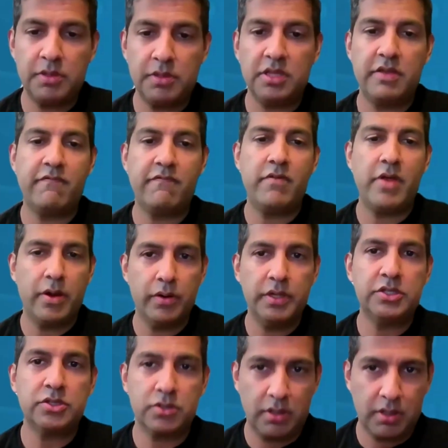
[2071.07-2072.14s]
believe very
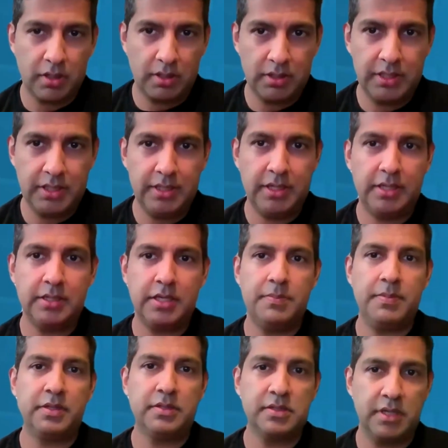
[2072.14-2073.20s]
strongly in
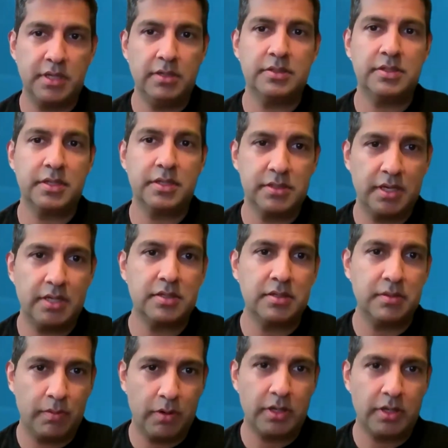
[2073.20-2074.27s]
keeping sales, success,
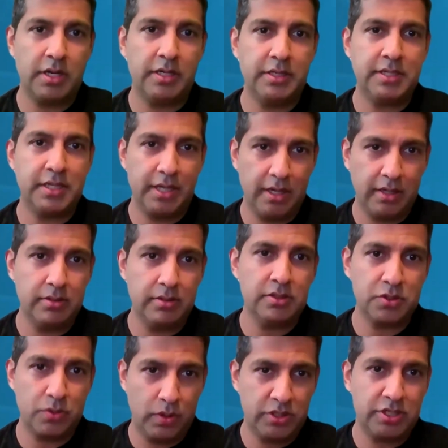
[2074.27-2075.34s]
and marketing together,
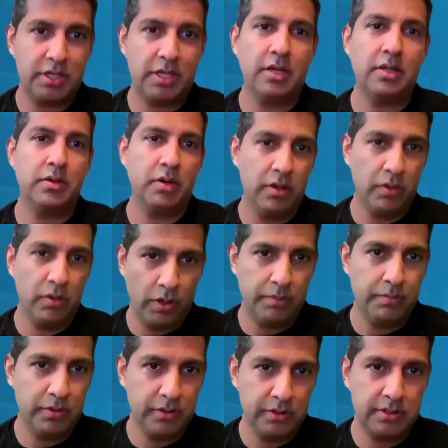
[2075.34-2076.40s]
squished together under
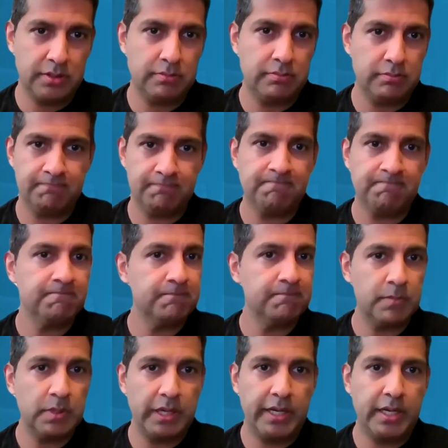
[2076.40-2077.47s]
one person.
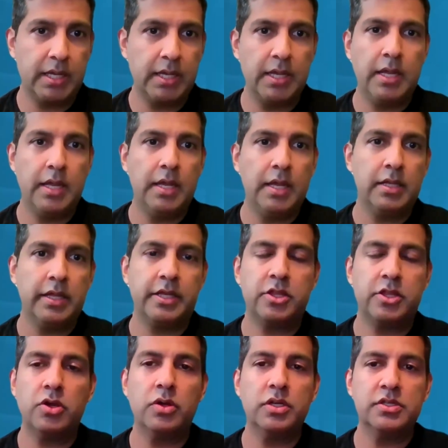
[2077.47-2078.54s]
Like
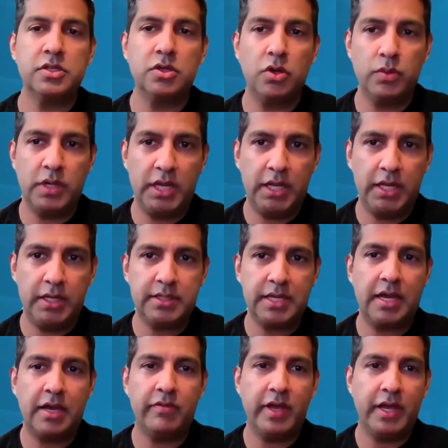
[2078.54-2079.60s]
there is no need to
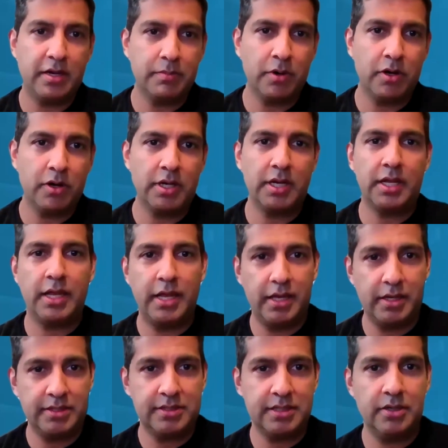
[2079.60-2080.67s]
have a head of marketing, a
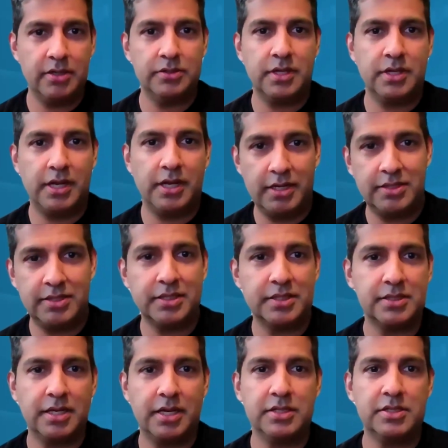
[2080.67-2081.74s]
head of sales, and a head of
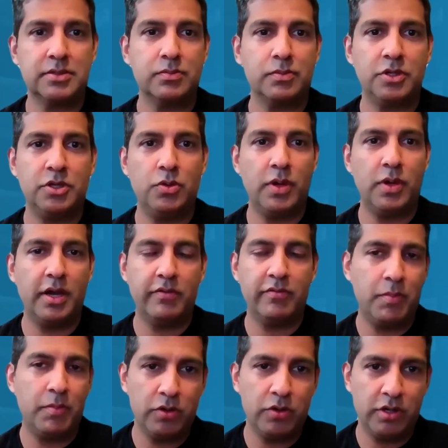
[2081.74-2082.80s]
success when you have
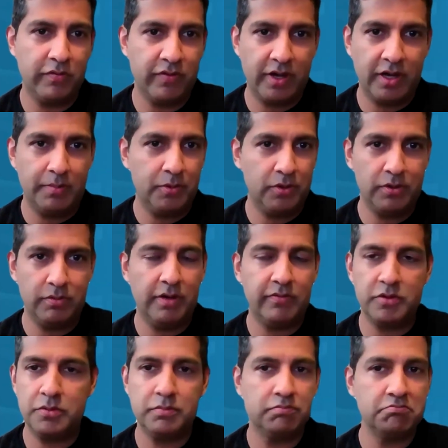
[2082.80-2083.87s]
$1 million to 5 million
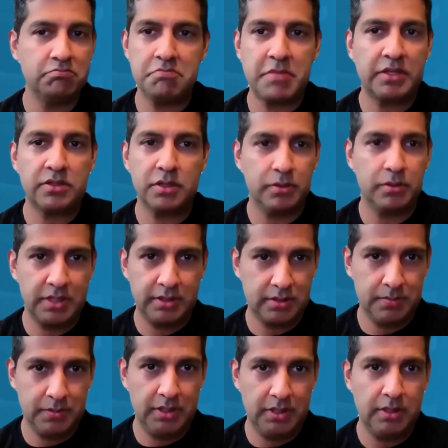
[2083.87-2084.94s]
revenue. It makes no sense
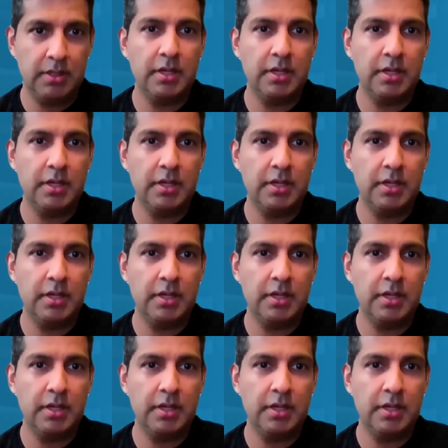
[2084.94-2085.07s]
to me.